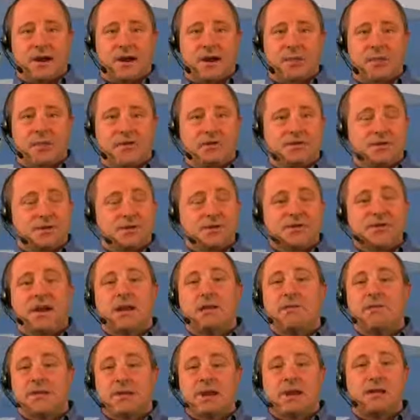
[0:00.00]
accomplish the
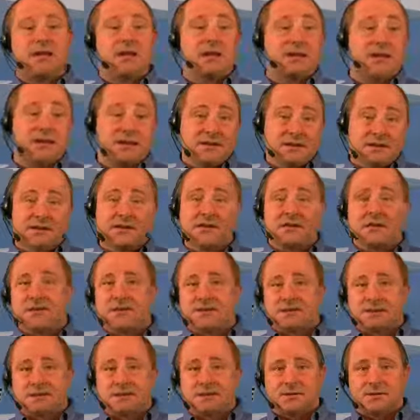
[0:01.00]
same thing that an
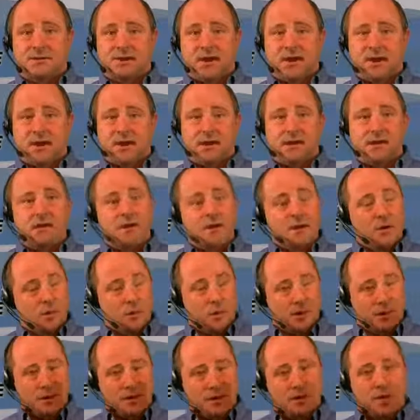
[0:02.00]
installed system can.
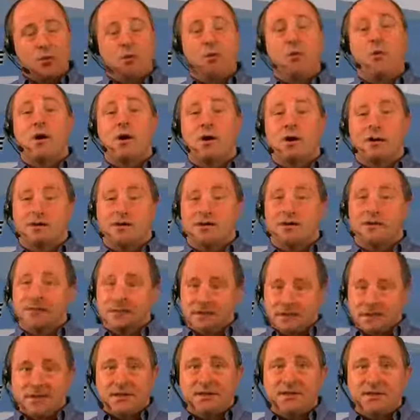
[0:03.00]
With one
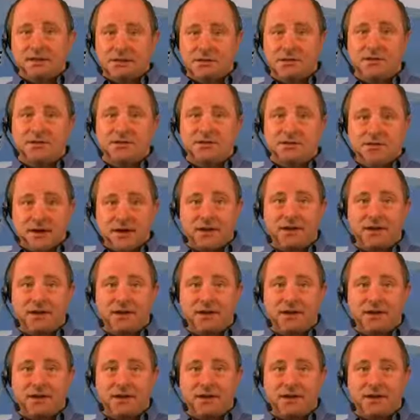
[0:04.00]
DLT